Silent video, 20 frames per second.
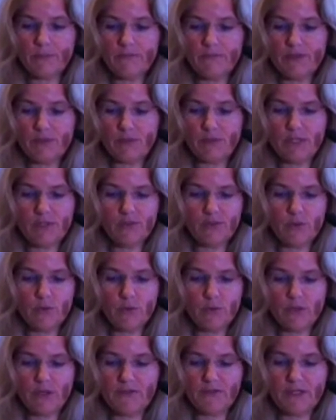very
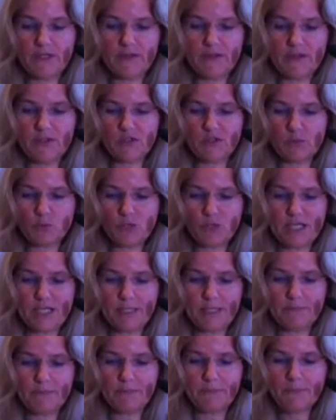soon, I think this
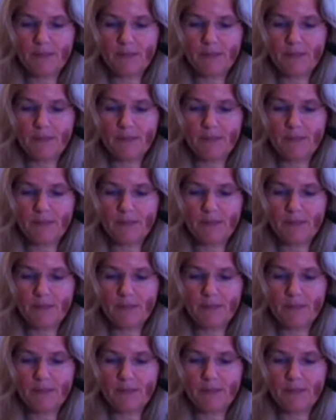spring,